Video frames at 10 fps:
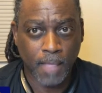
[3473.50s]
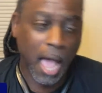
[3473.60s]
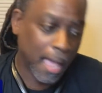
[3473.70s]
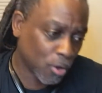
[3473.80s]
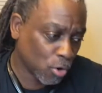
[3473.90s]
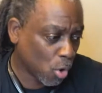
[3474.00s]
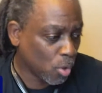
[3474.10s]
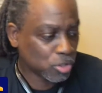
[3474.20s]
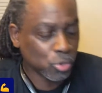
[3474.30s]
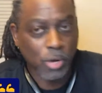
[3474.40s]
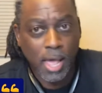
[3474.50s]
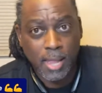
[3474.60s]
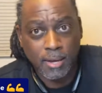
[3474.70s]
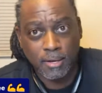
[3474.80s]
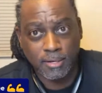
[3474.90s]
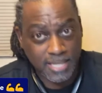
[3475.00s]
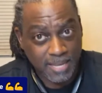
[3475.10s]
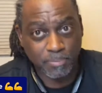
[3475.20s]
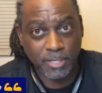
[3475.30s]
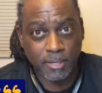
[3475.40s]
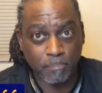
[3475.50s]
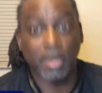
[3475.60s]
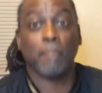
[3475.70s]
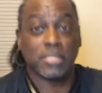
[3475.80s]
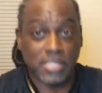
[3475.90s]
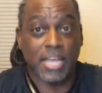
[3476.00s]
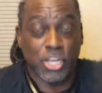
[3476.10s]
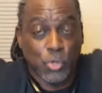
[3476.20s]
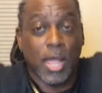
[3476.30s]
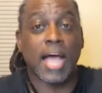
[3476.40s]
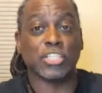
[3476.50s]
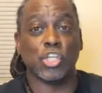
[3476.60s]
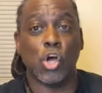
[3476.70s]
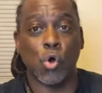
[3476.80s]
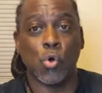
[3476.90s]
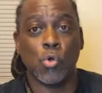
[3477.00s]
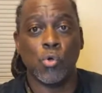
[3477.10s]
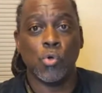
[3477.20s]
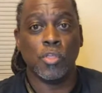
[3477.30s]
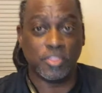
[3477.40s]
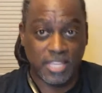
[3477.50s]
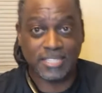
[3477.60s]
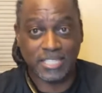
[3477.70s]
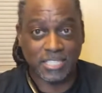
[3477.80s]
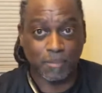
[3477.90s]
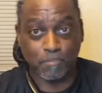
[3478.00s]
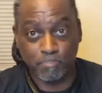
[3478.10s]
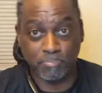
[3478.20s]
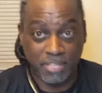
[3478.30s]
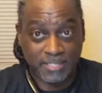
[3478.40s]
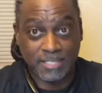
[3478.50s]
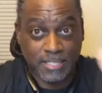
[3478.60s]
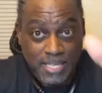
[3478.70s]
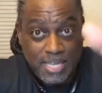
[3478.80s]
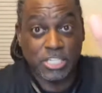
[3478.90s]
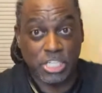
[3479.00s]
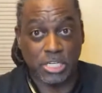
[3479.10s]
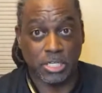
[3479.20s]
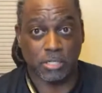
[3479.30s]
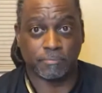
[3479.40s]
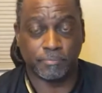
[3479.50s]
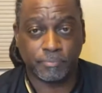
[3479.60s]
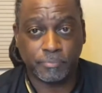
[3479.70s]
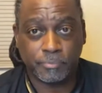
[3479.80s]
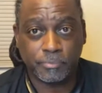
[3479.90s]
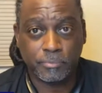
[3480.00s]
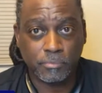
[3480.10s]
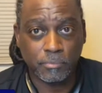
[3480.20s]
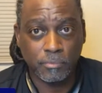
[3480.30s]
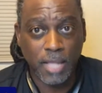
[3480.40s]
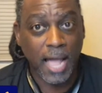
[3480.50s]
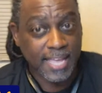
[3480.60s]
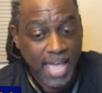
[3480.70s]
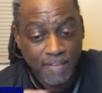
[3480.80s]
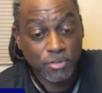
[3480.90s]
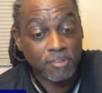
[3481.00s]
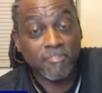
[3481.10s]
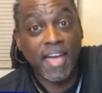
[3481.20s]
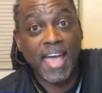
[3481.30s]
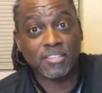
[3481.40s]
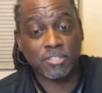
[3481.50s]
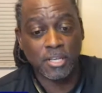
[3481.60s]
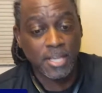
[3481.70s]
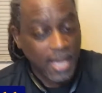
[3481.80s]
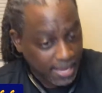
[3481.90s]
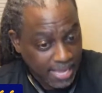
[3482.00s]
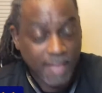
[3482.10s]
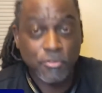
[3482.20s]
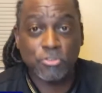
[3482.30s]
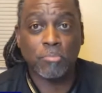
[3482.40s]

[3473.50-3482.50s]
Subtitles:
I ain't gonna go into that deeply, but I'm just letting you guys know this is the agenda. I gave you the facts, I gave you